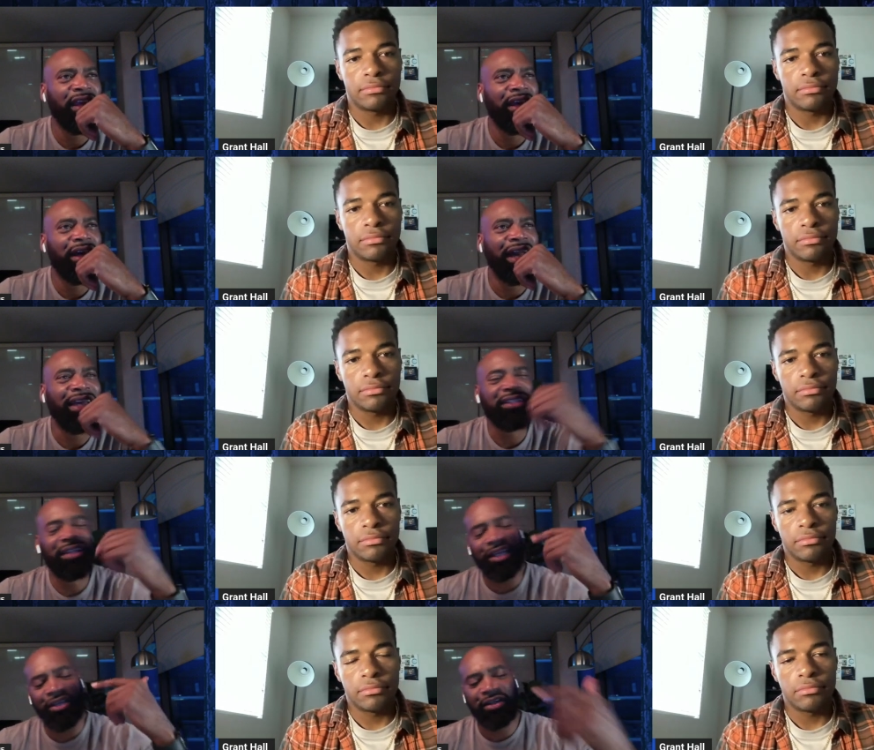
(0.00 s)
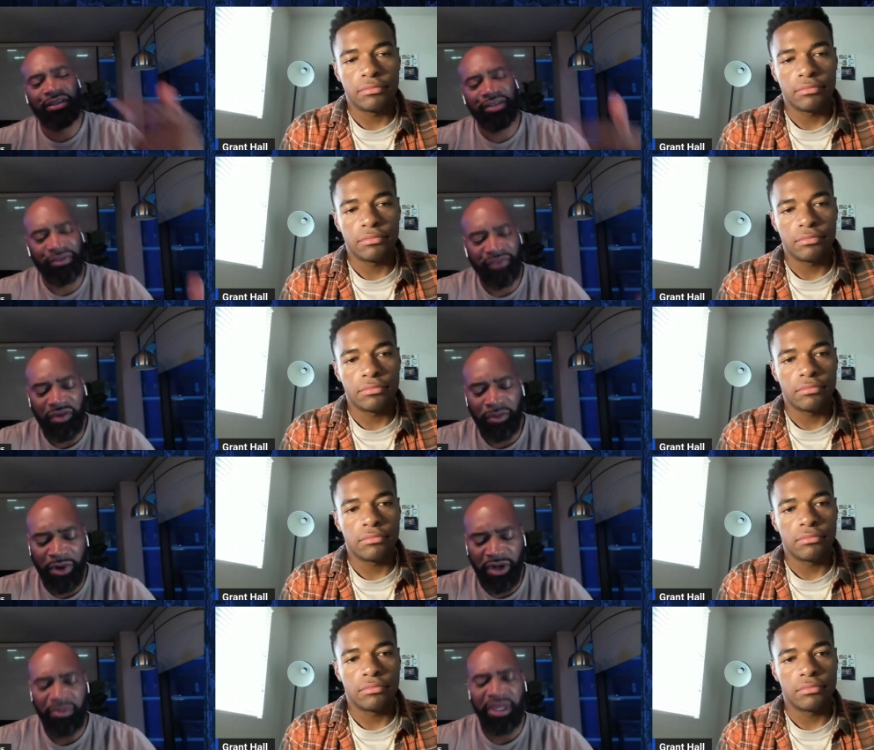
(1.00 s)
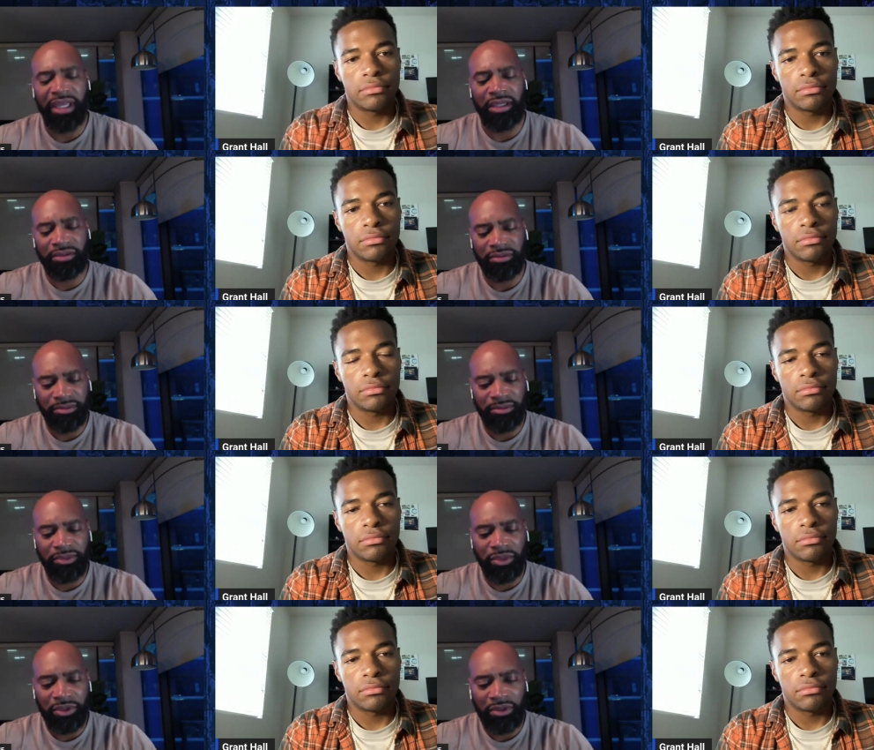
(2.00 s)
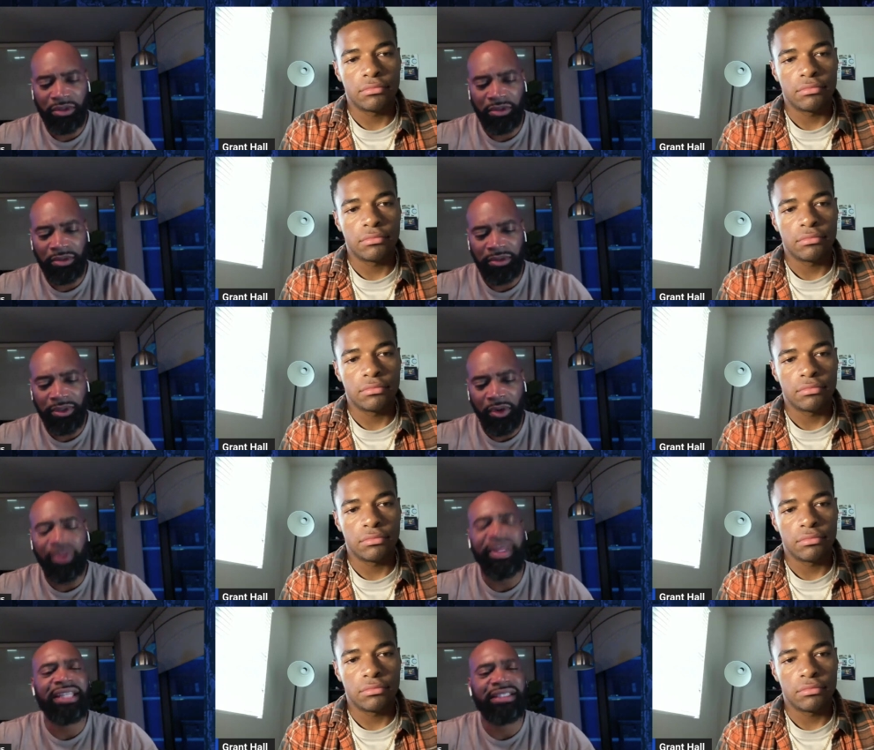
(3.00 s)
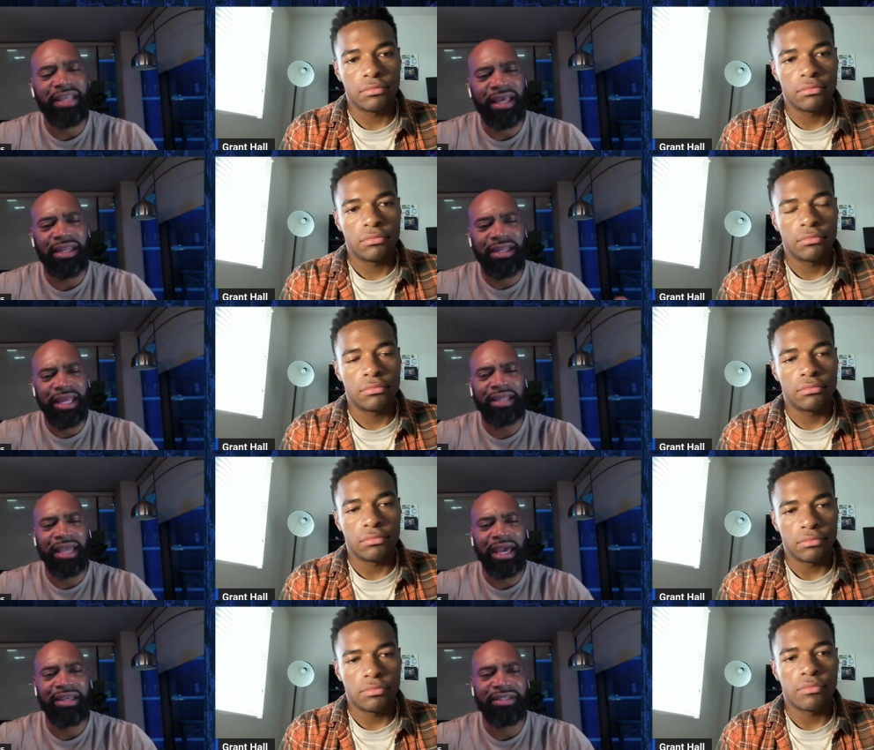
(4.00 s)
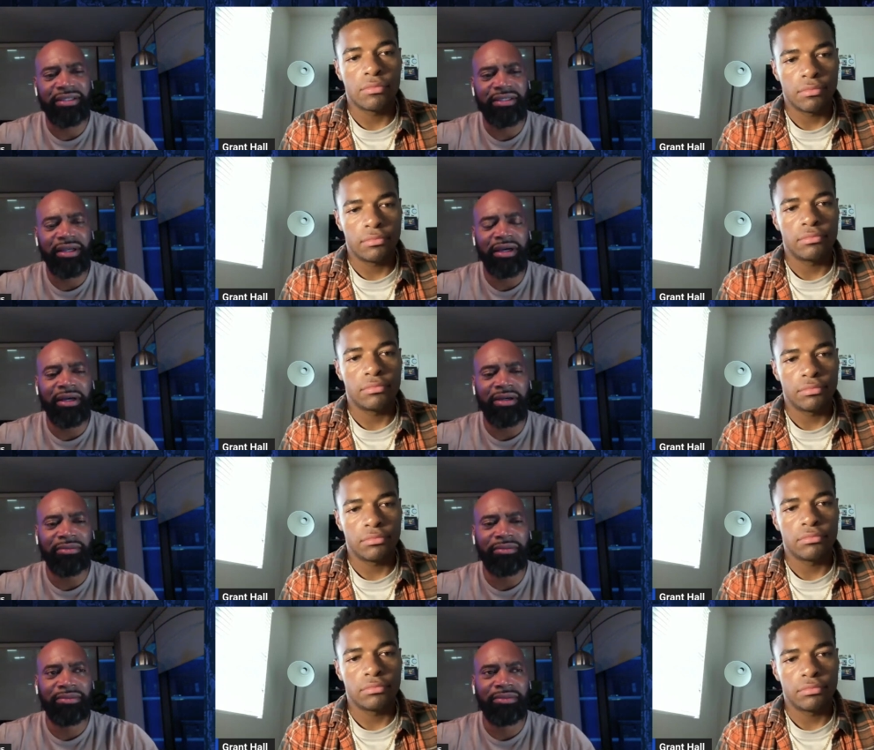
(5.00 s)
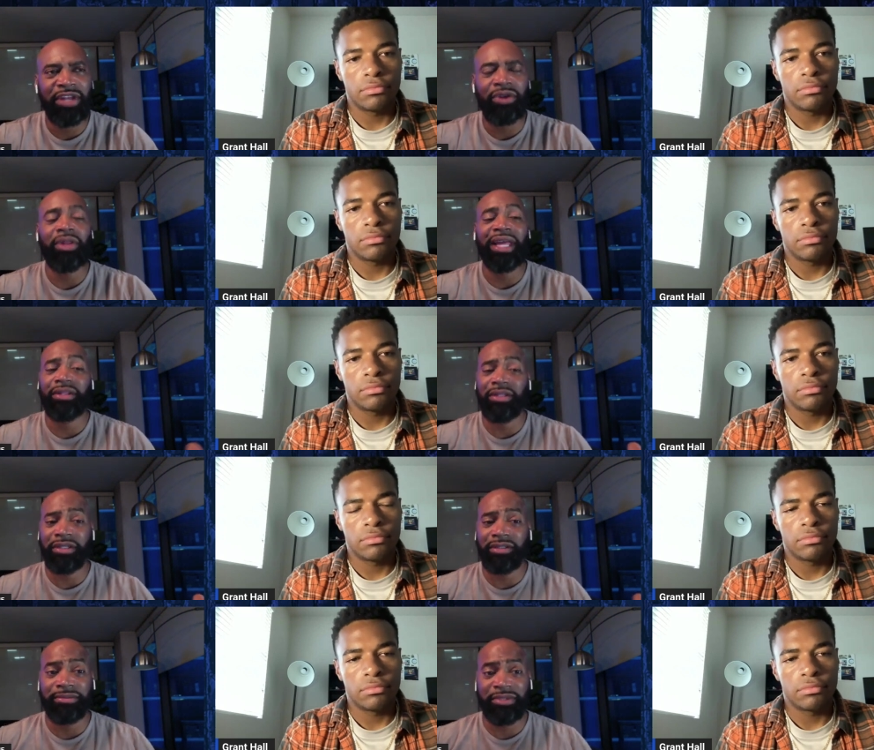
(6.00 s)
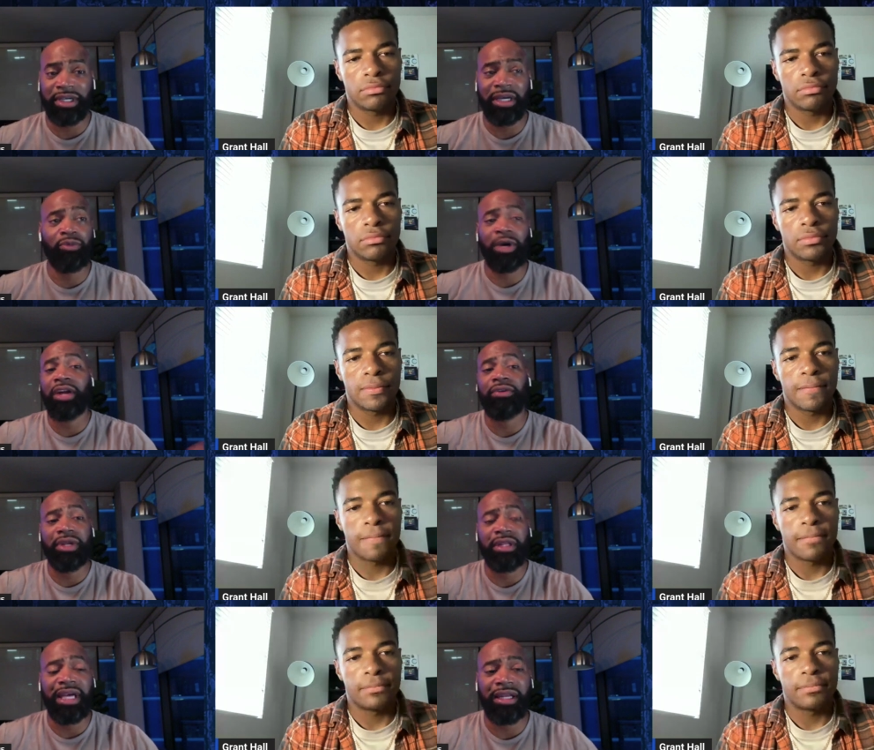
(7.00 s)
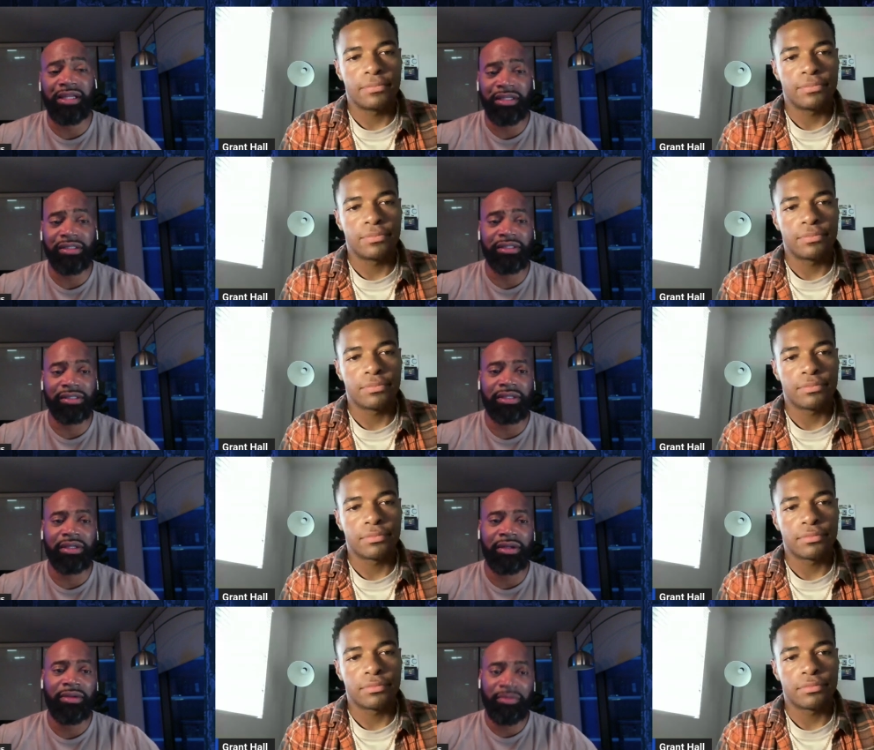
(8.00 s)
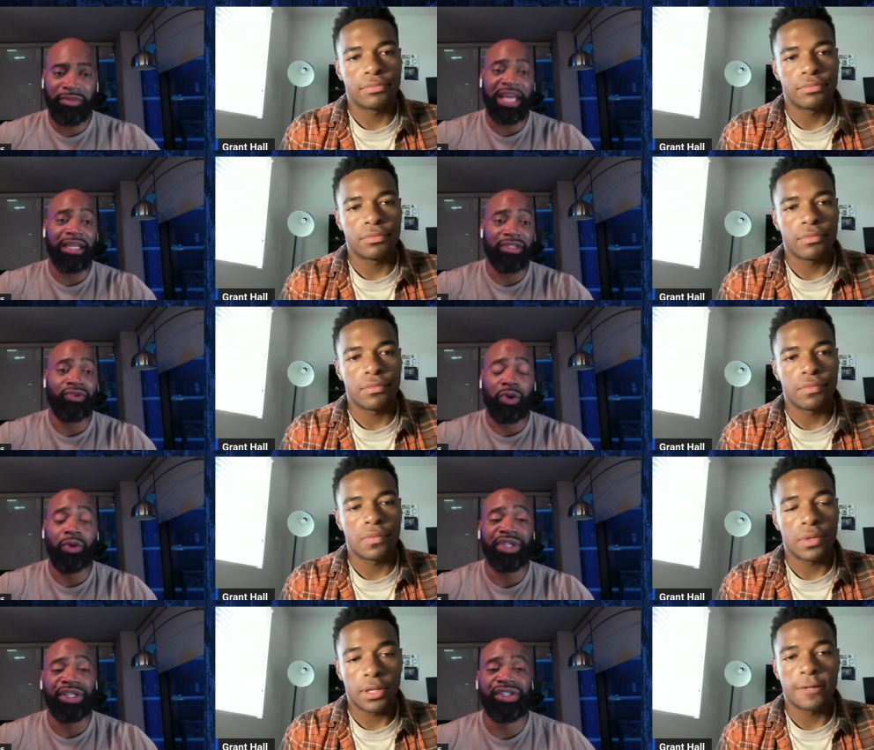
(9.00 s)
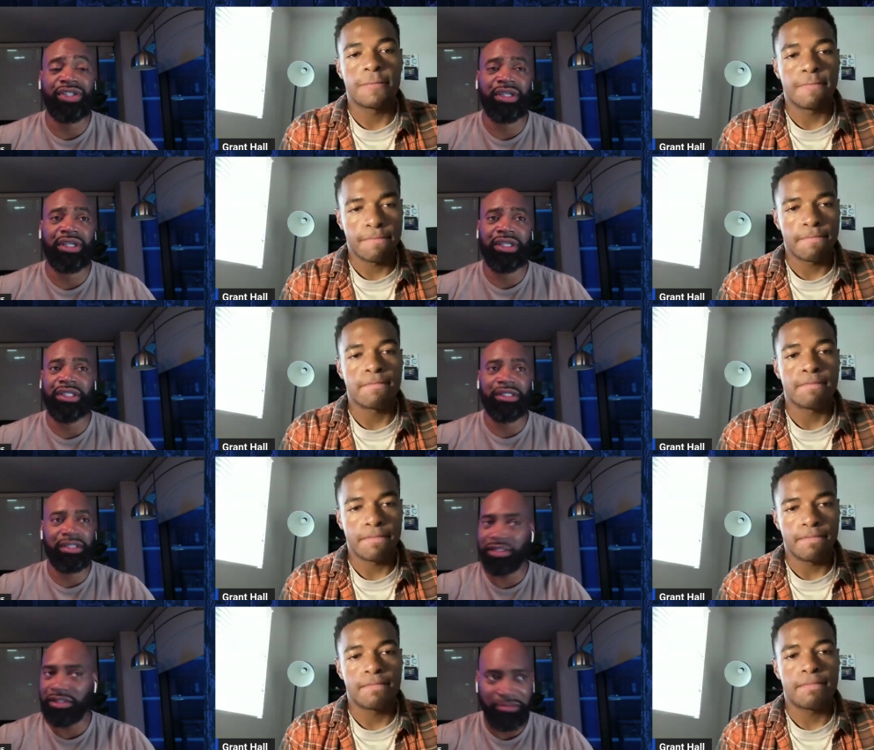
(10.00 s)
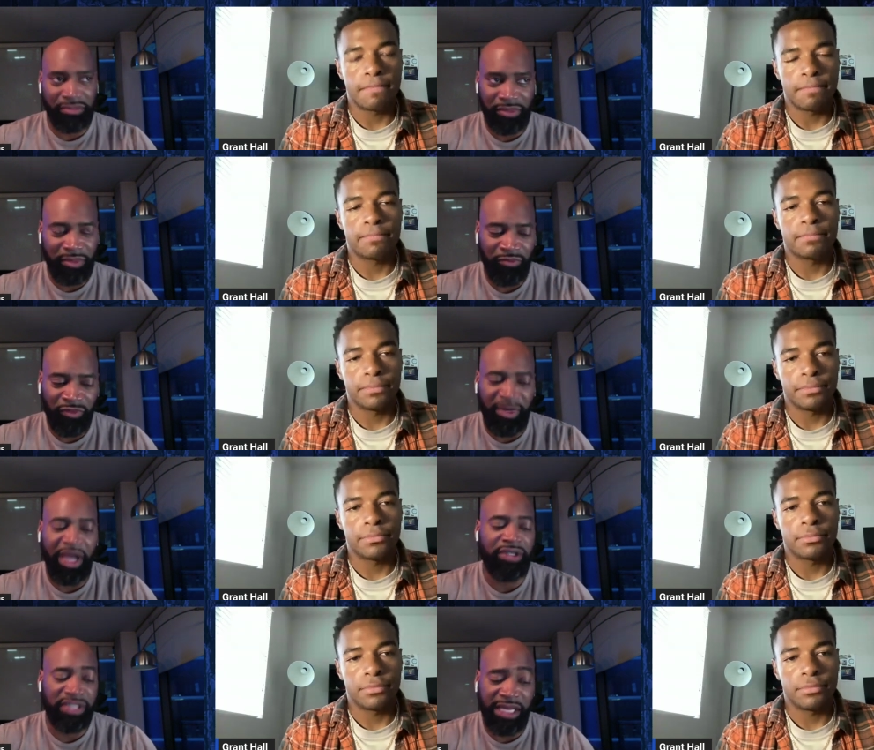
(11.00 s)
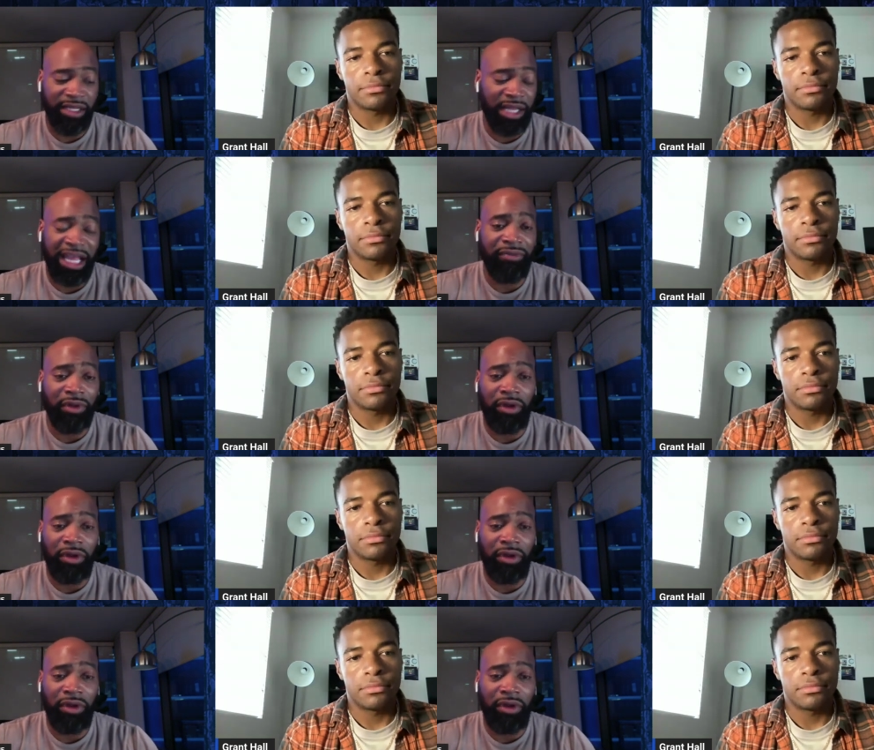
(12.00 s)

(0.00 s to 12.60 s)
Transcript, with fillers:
Speaker 1: I guess, like your your favorite part of being on that set, in that cast? Um, because I know like the the camaraderie that is that is Grown-ish is, from my understanding, a lifelong